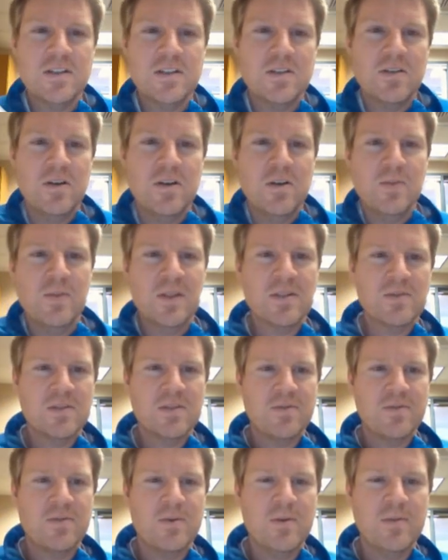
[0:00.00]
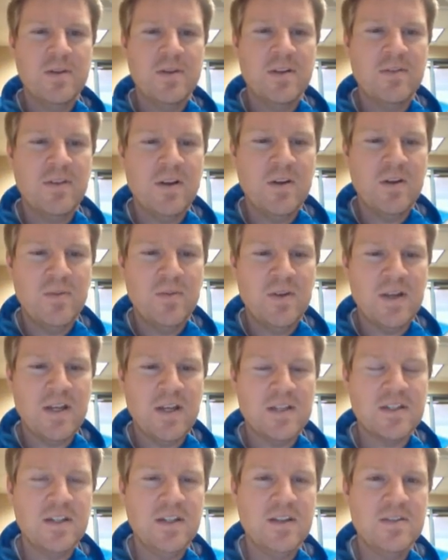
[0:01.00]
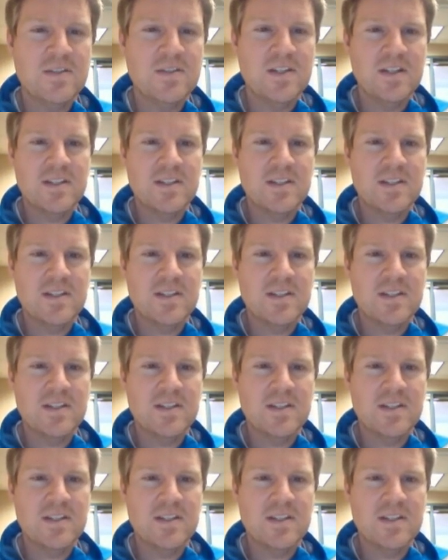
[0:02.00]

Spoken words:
So I hope this was informative. I hope you guys can use